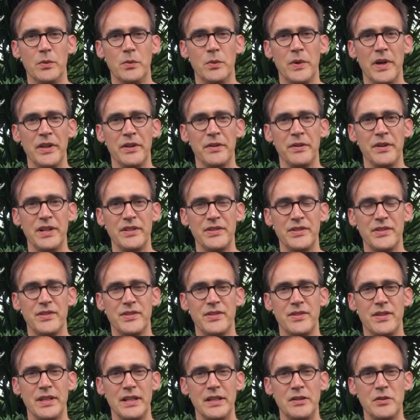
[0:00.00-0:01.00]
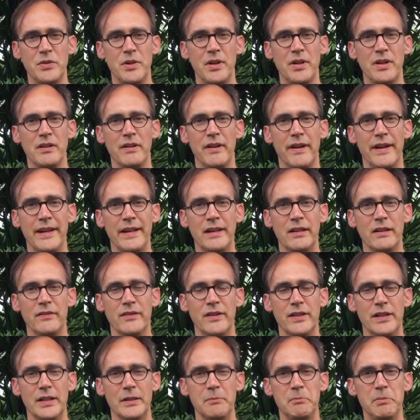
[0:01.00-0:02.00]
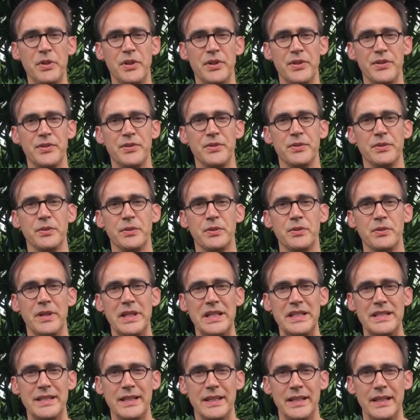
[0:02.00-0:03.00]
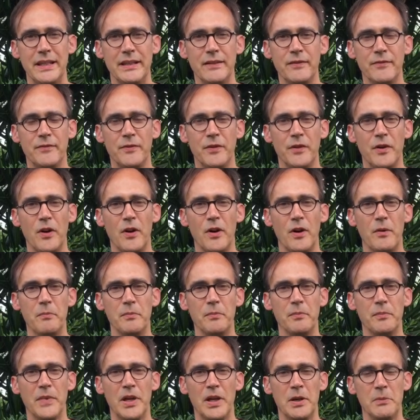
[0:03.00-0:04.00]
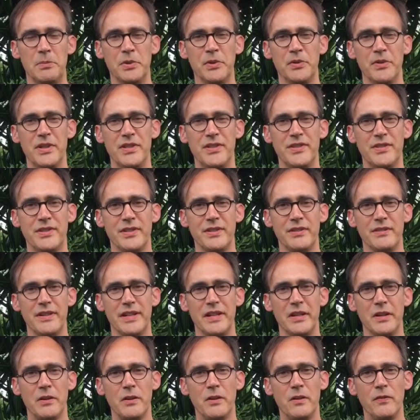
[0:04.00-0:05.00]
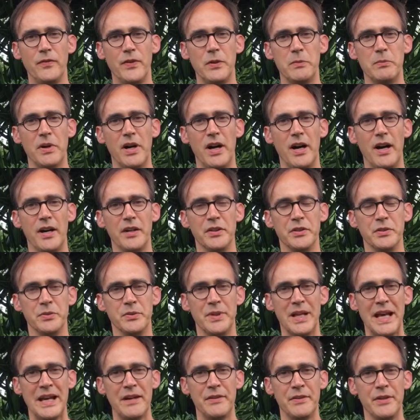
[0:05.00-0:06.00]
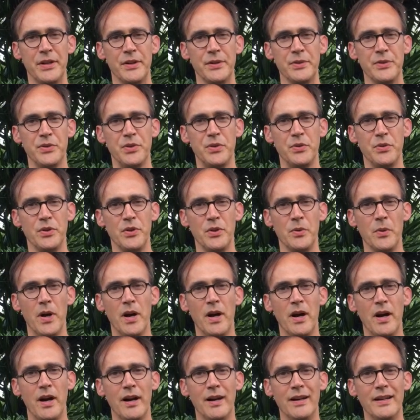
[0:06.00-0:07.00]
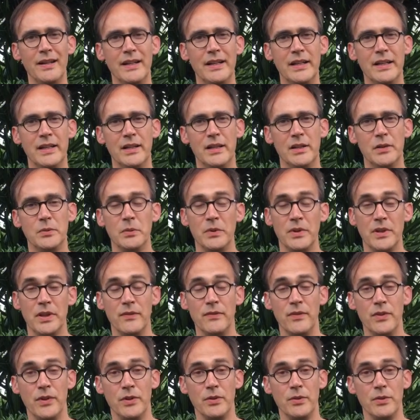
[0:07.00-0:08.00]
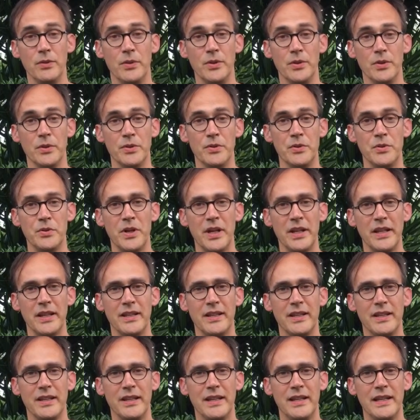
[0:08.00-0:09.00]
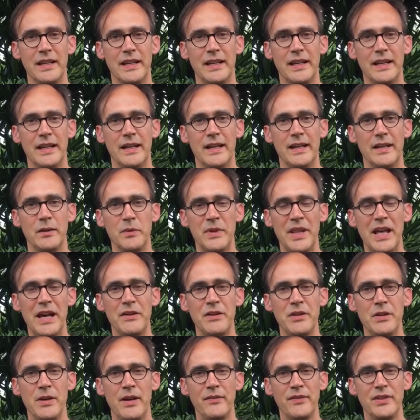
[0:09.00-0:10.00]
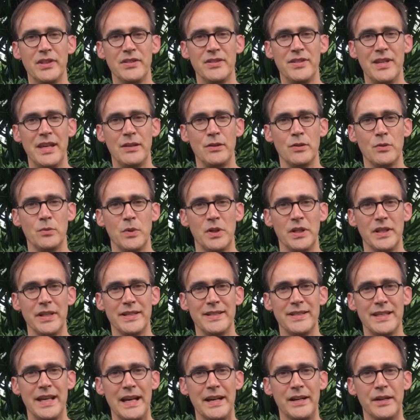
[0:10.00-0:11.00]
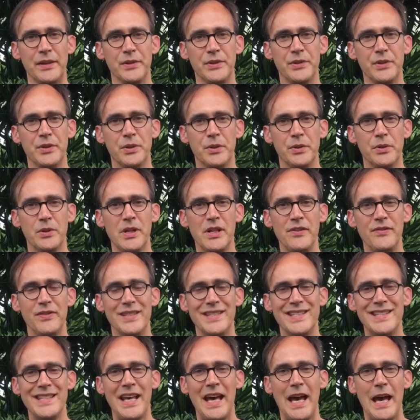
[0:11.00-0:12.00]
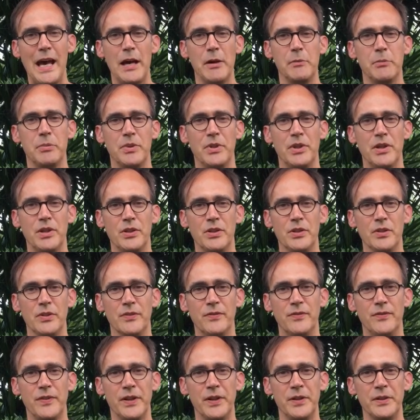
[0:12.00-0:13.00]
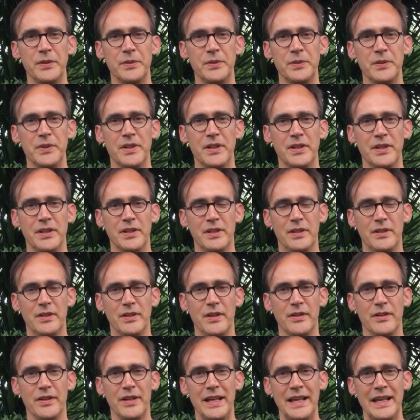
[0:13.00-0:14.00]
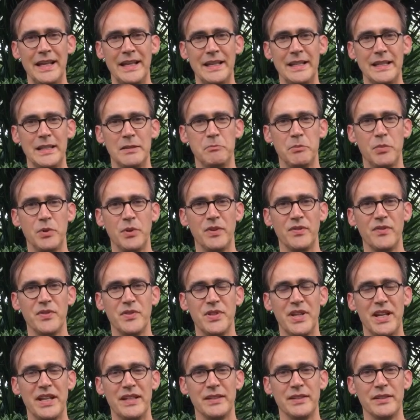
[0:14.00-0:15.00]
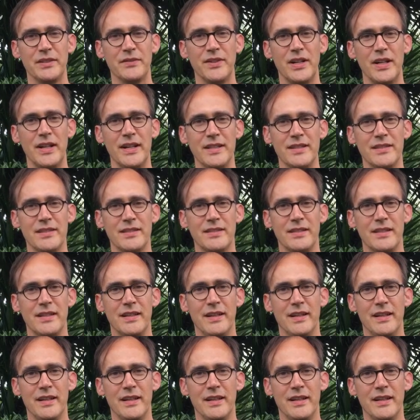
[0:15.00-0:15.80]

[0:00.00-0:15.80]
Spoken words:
whether it's the triggering of a personal greeting from a barista in a coffee bar who now knows who you are, will give you your drink without you having to take your wallet out or even tap your phone on a point of sale device.